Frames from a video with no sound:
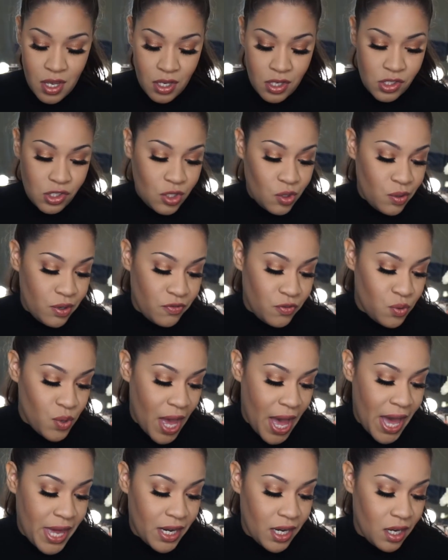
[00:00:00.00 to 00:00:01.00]
So if you
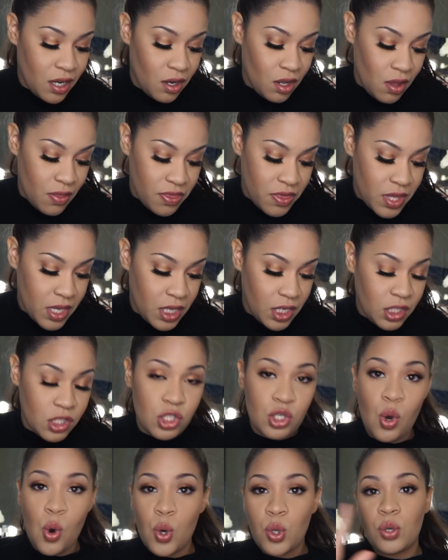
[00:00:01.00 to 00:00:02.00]
add in the
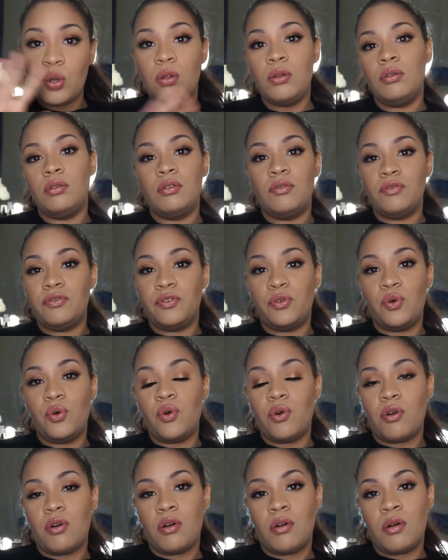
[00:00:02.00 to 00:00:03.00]
total
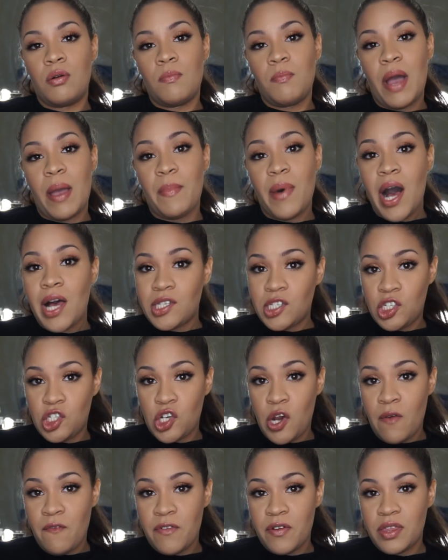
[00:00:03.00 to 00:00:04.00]
for my
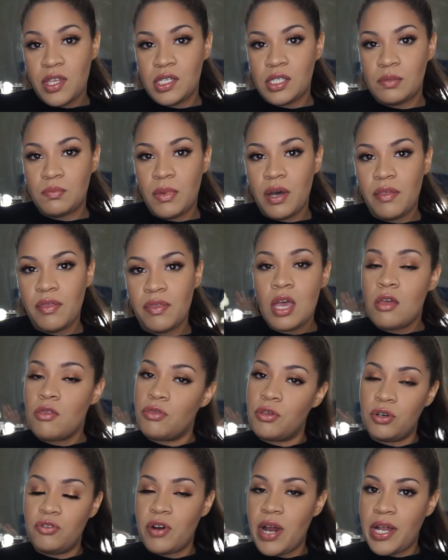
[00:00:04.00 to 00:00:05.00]
Boxycharm for this month,
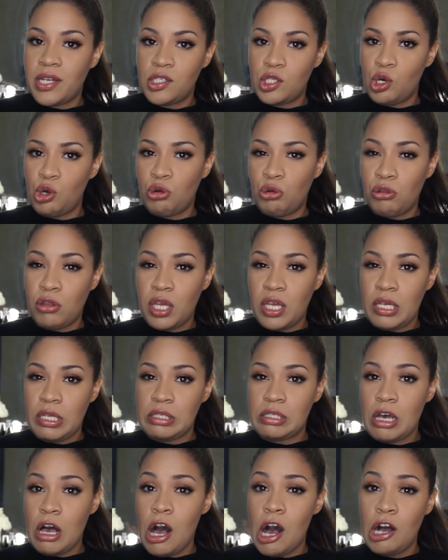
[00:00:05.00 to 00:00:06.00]
the grand total is
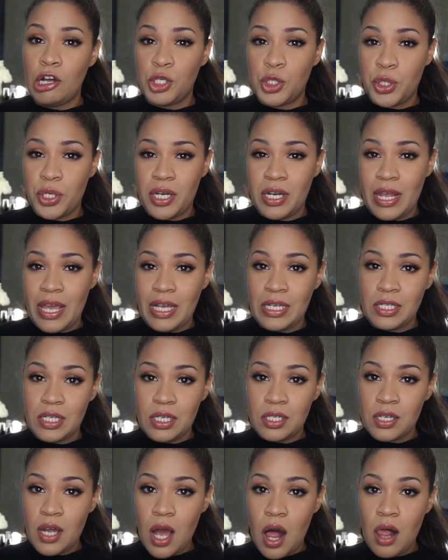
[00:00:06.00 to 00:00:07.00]

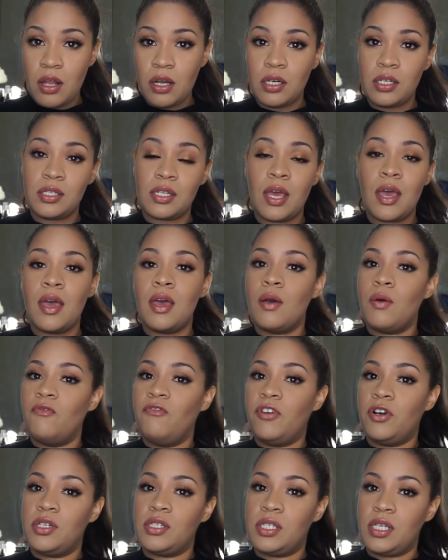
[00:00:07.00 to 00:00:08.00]
$118
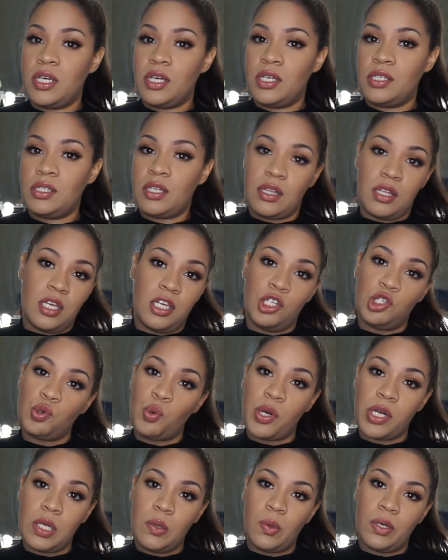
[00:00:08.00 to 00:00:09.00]
versus the
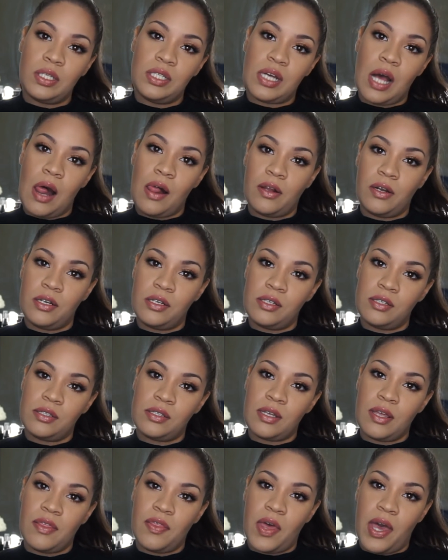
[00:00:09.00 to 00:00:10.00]
$21
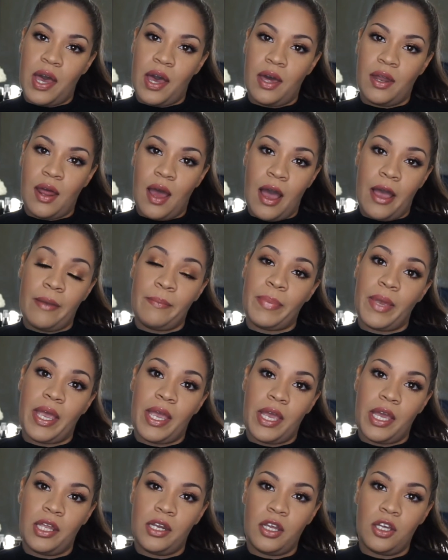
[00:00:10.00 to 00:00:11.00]
that I
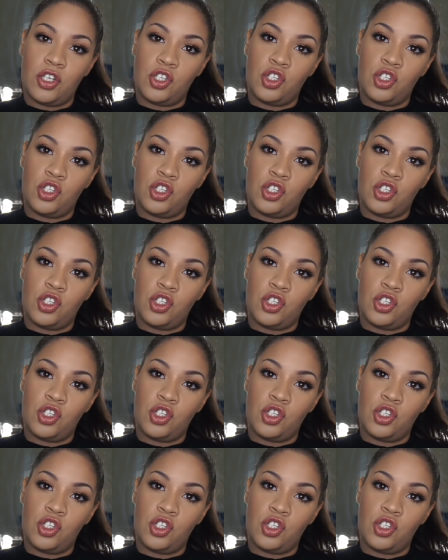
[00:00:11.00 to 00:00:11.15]
paid